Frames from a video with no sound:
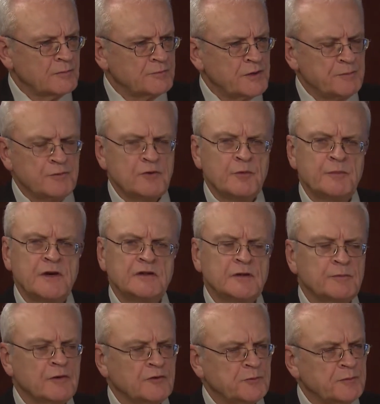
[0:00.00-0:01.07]
People who make the
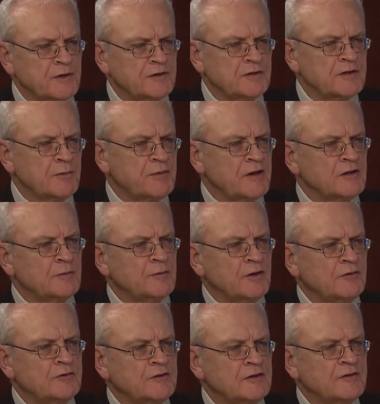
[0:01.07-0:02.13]
most money, they pay the
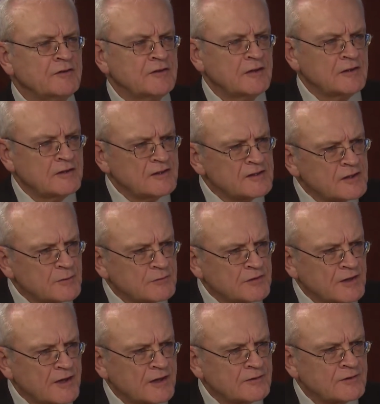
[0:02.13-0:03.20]
most in state income
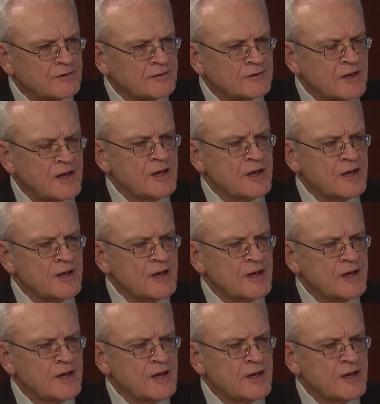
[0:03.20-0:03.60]
taxes.